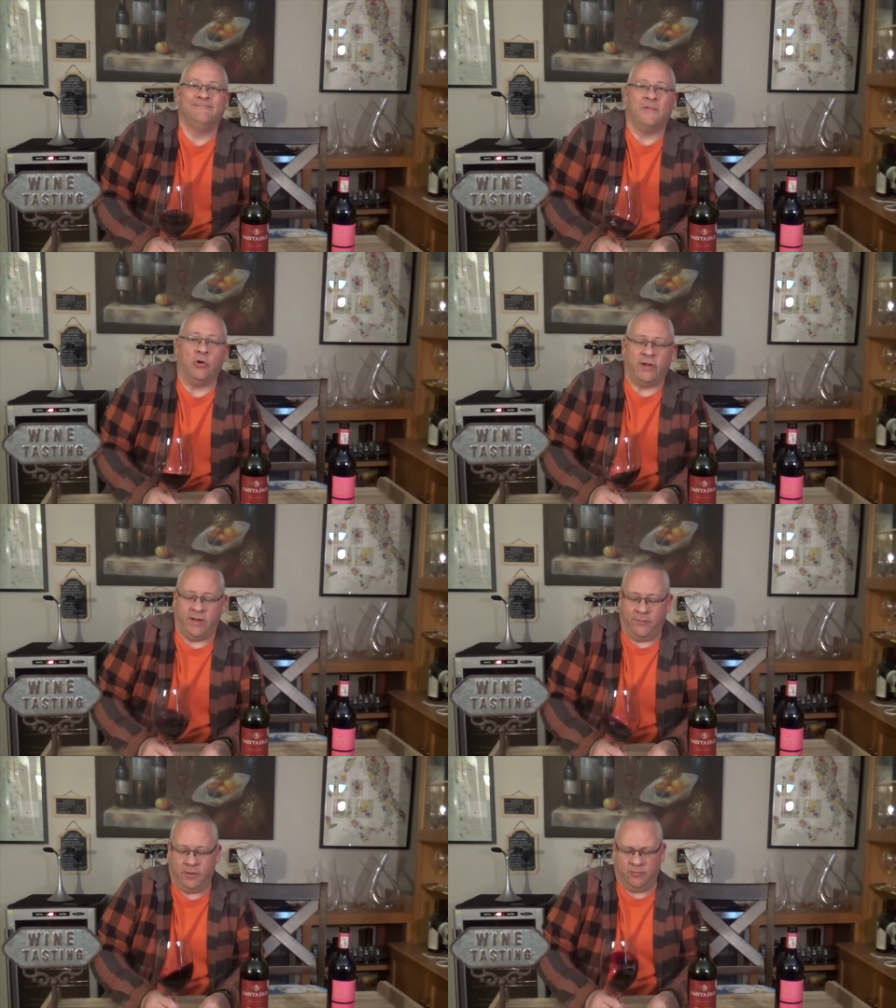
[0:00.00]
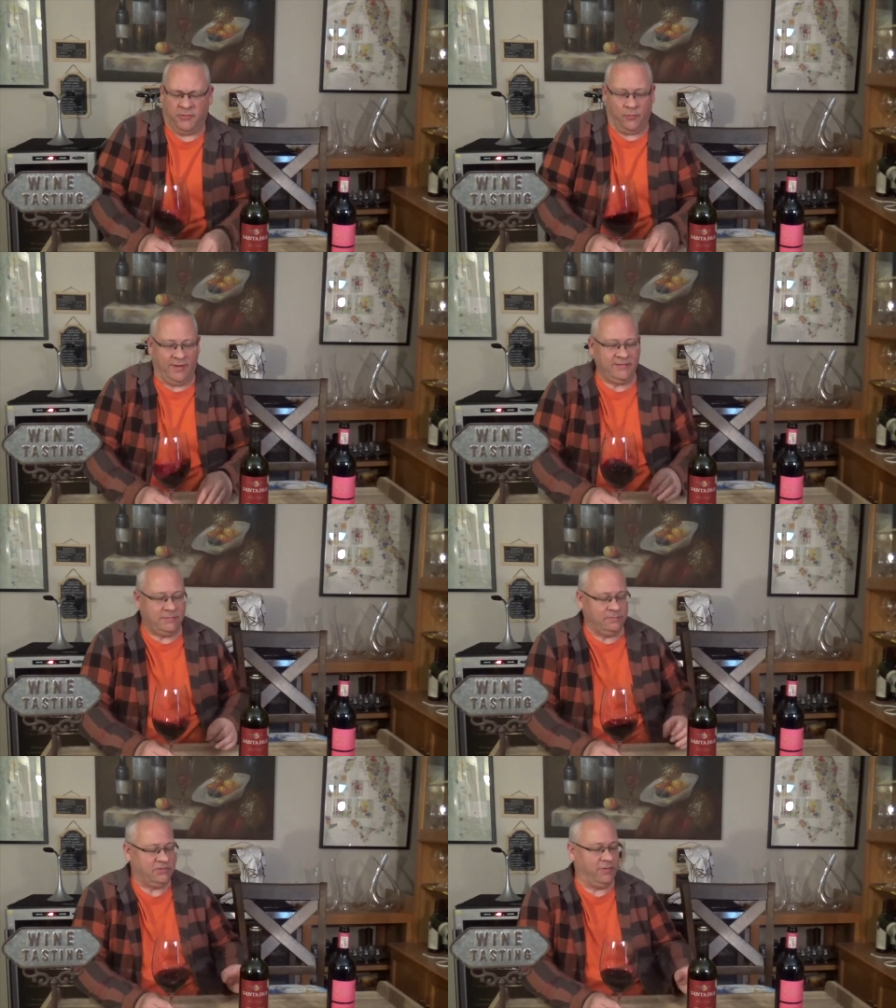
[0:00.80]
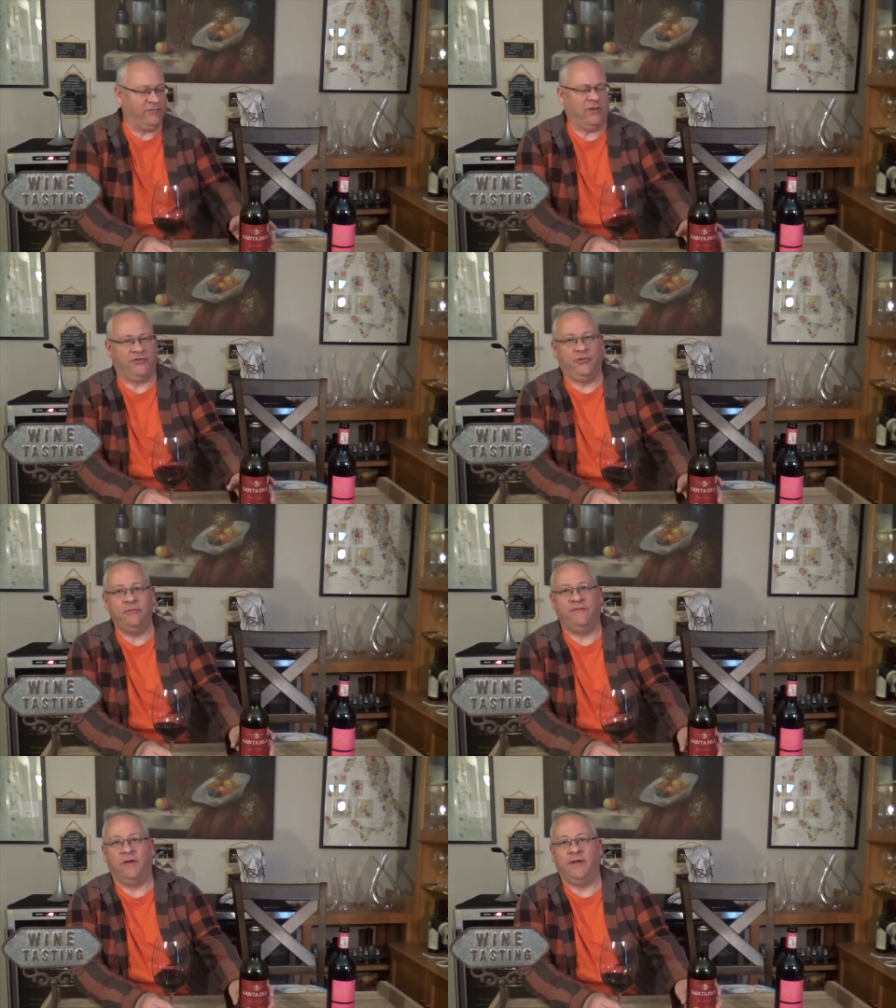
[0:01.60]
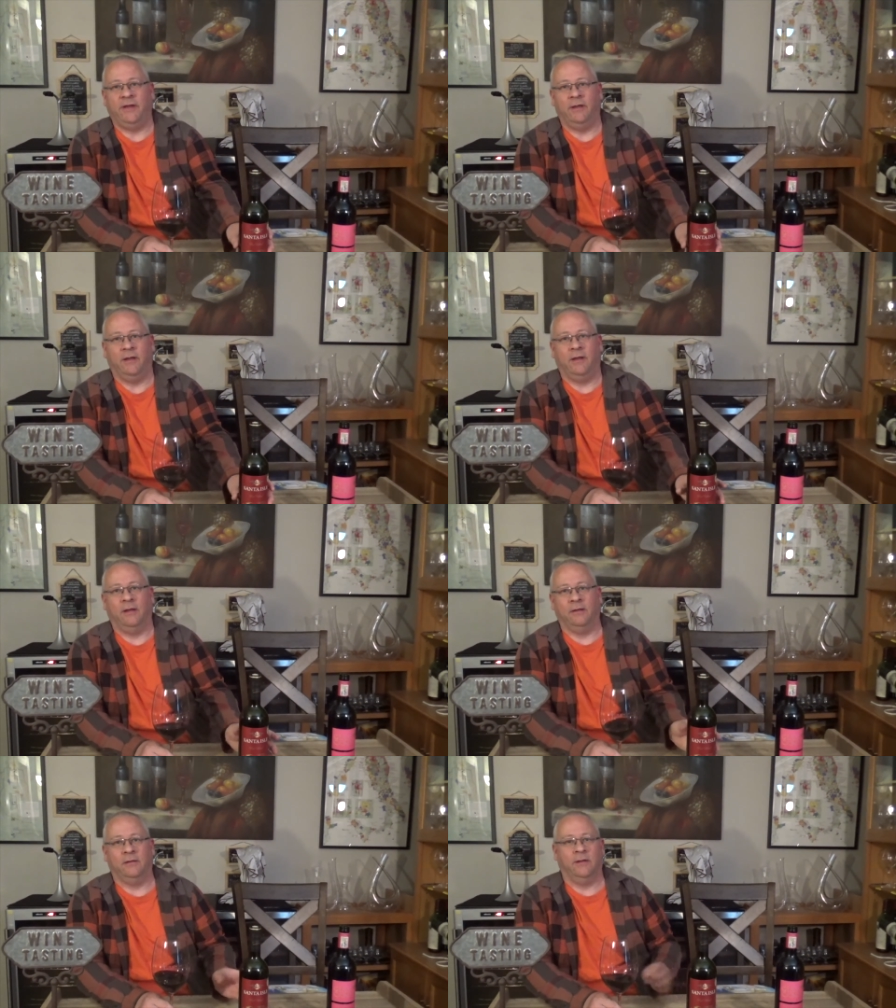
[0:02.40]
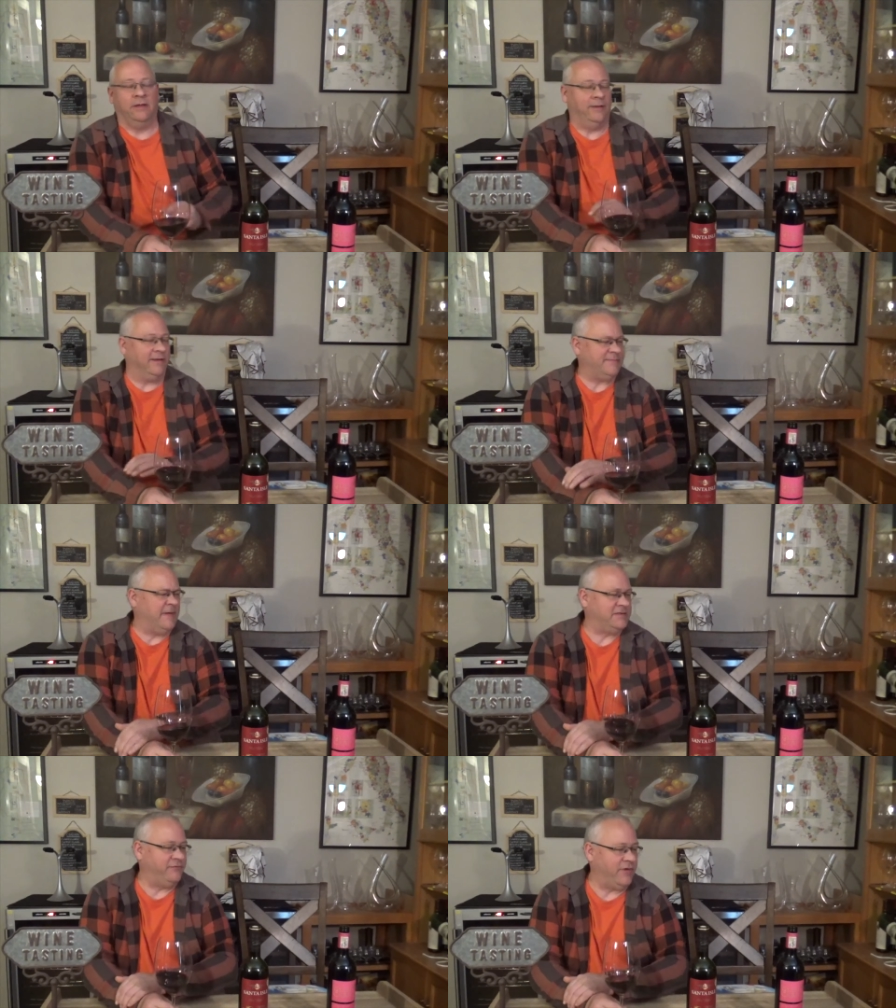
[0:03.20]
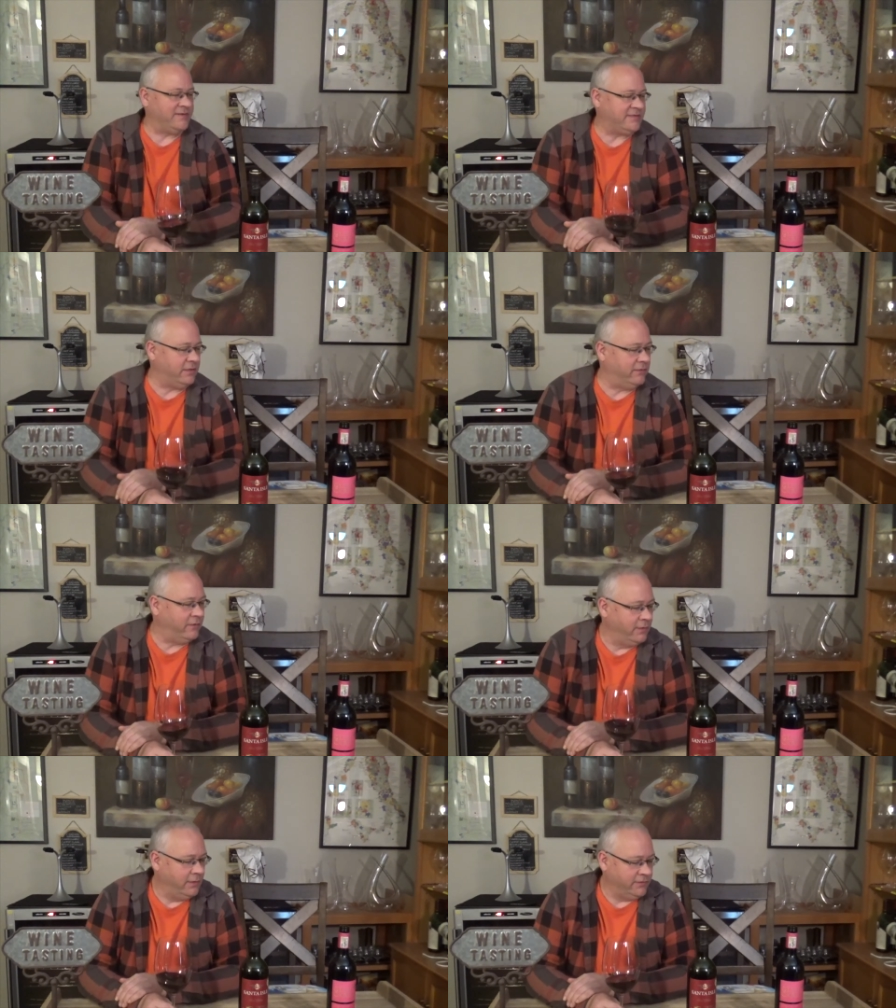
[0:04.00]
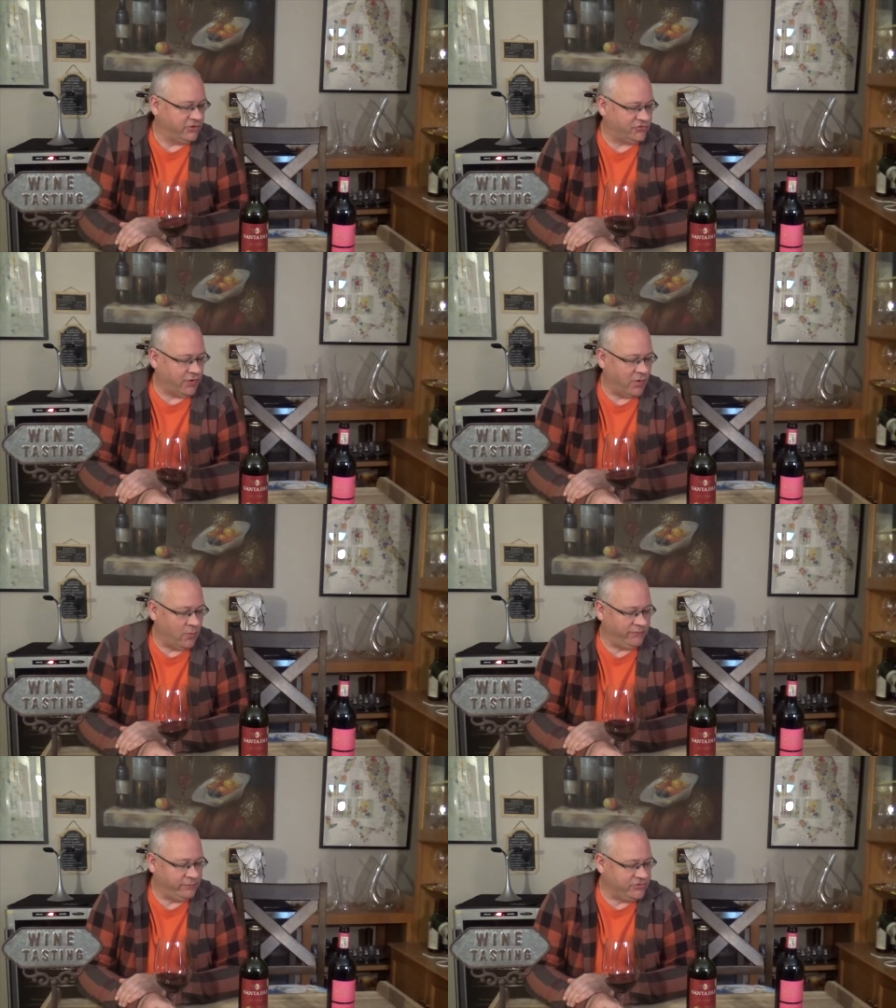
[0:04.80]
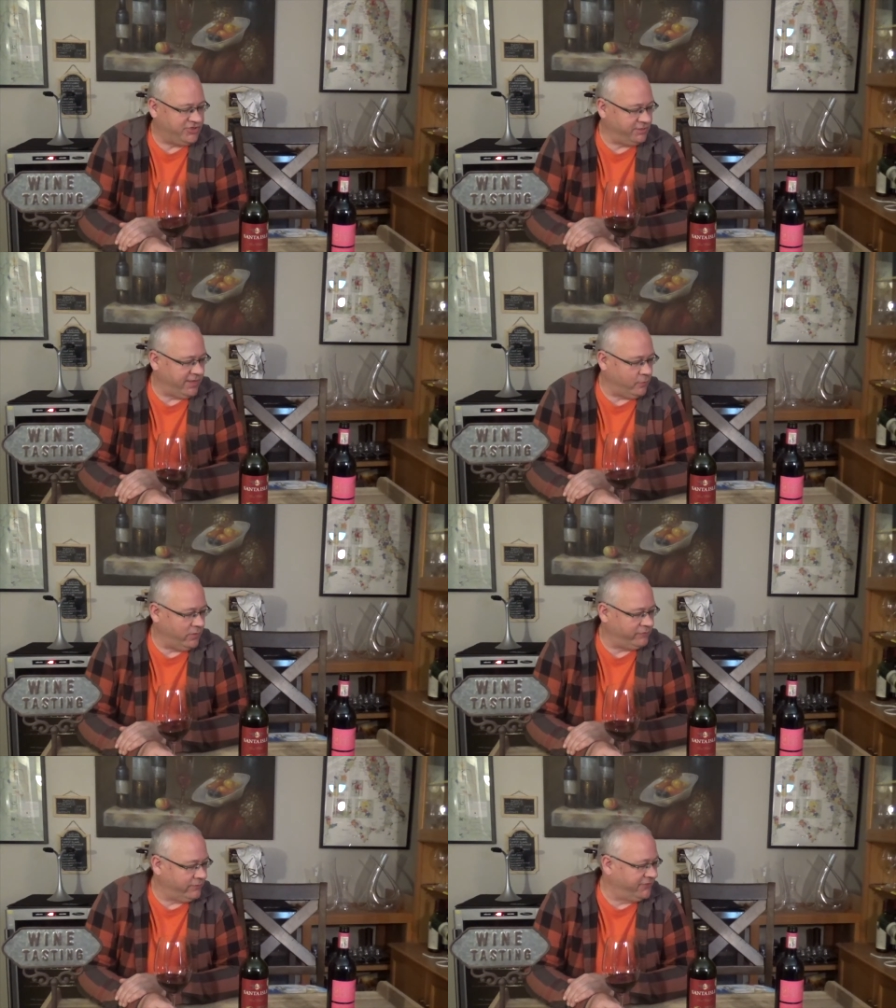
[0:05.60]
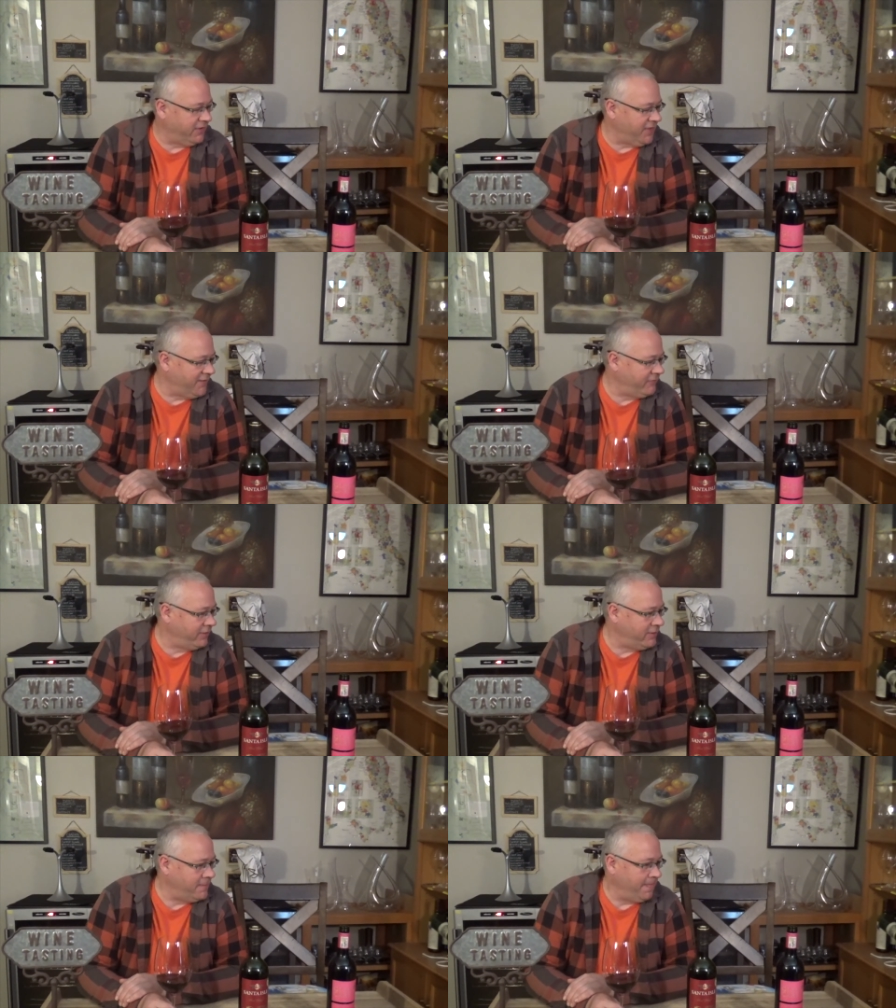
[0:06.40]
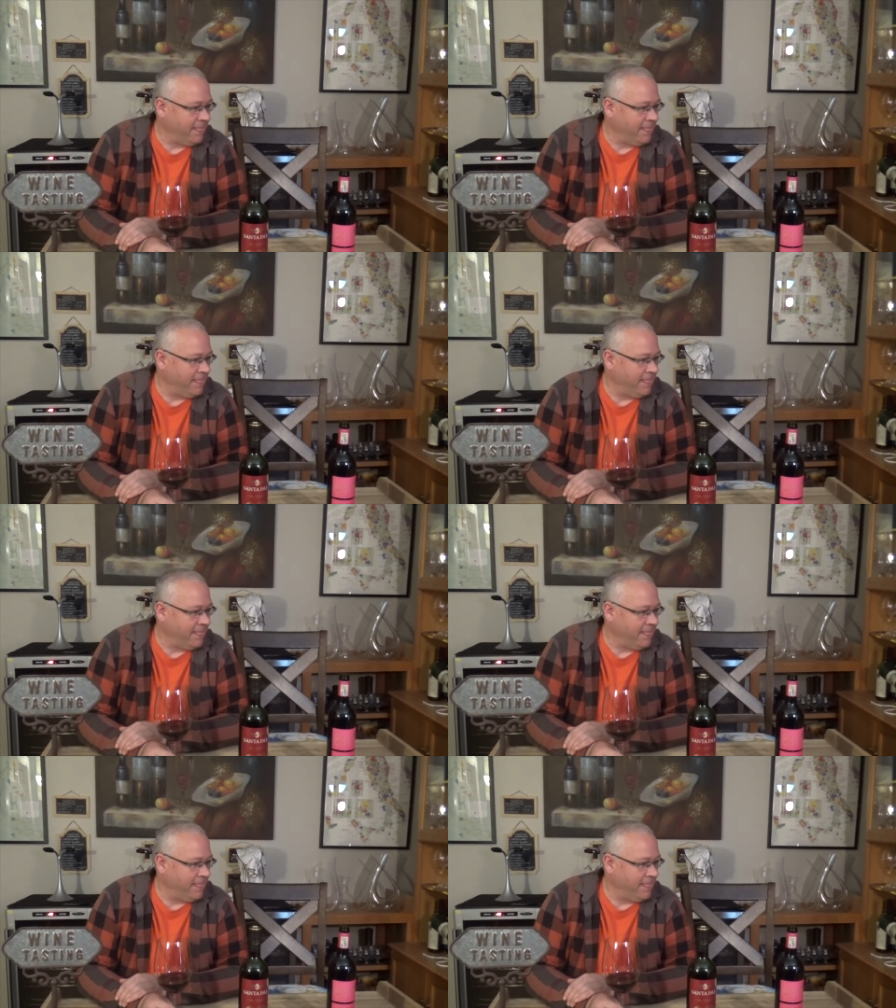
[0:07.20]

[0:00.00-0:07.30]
Okay, here we go with the reds. So I've got two very inexpensive reds here to try. One from Chile and one from South Africa.